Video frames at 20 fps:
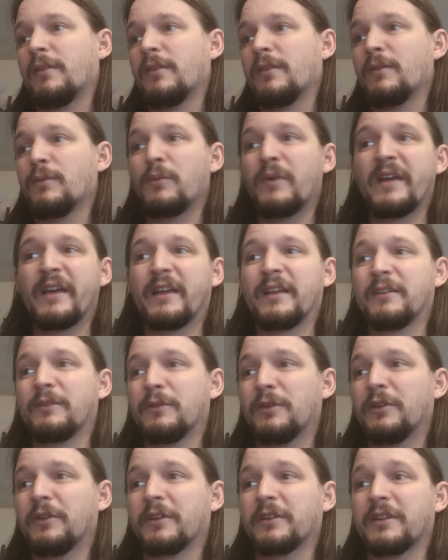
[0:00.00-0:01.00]
the way I
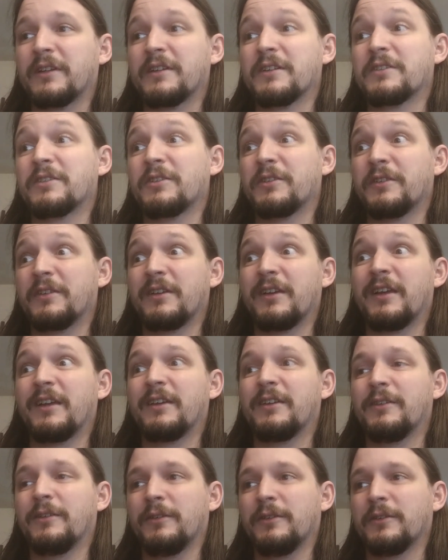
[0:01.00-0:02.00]
looked at a certain
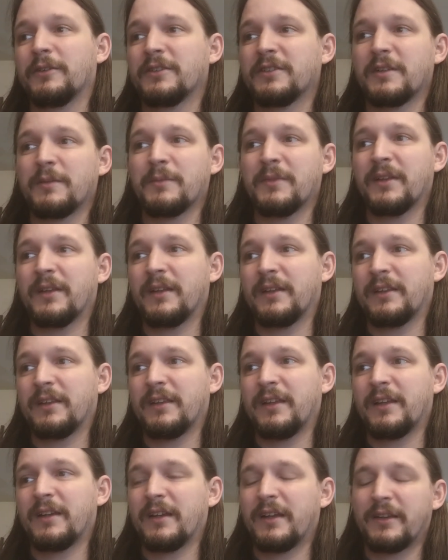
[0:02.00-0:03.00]
angle, or something like
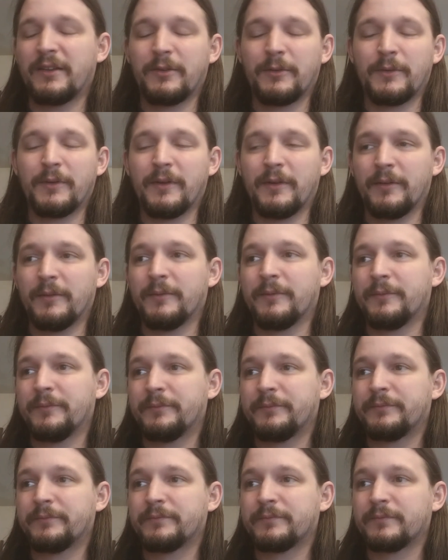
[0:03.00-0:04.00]
that. I don't know.
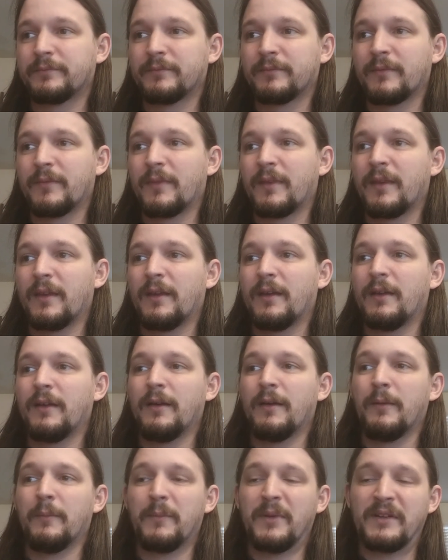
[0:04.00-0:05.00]

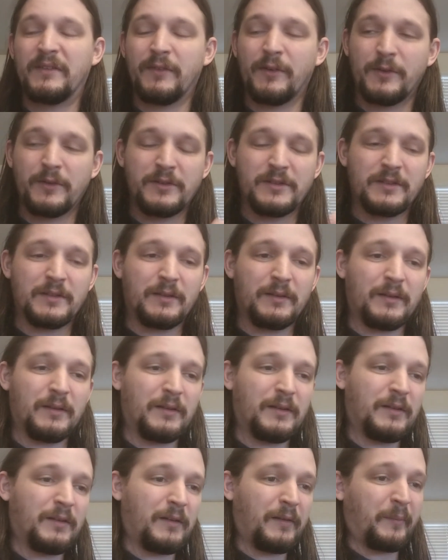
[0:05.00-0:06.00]
But I've always
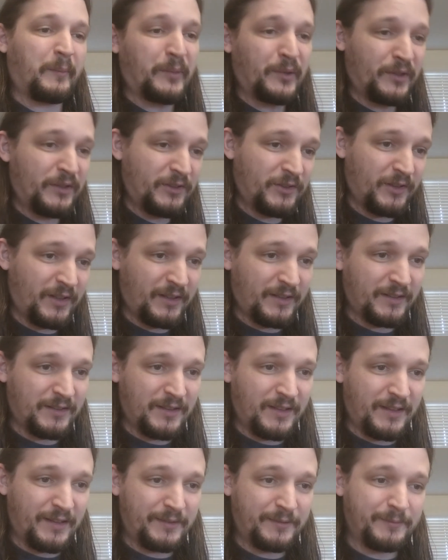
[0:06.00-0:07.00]
appreciated
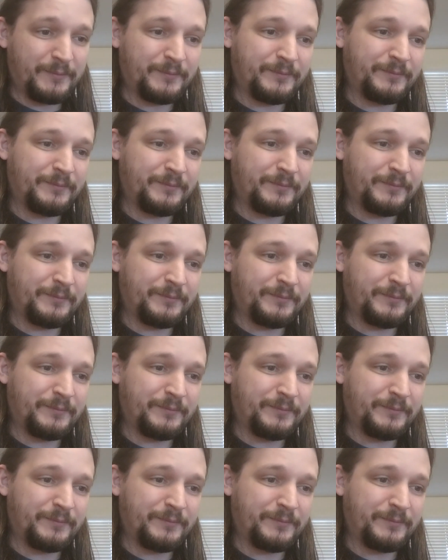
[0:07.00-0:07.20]
that.